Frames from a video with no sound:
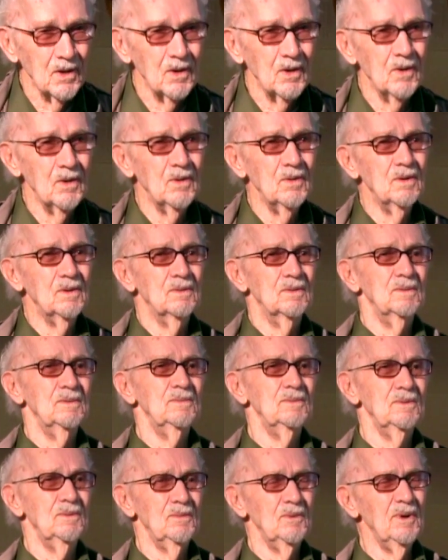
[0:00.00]
Oh,
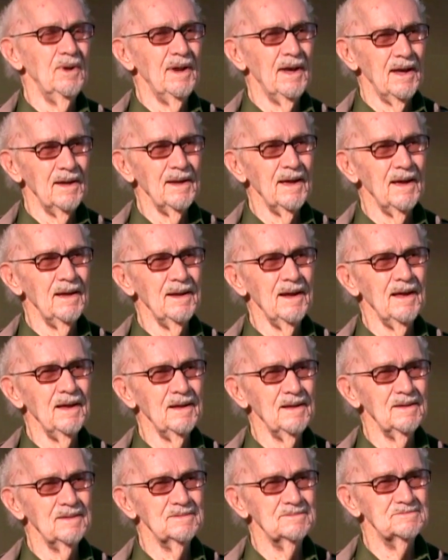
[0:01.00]
when I got
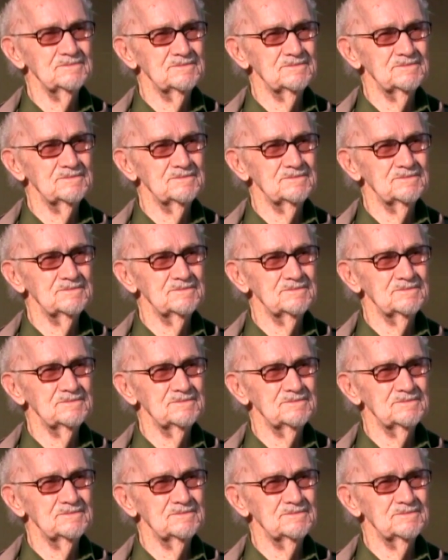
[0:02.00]
out,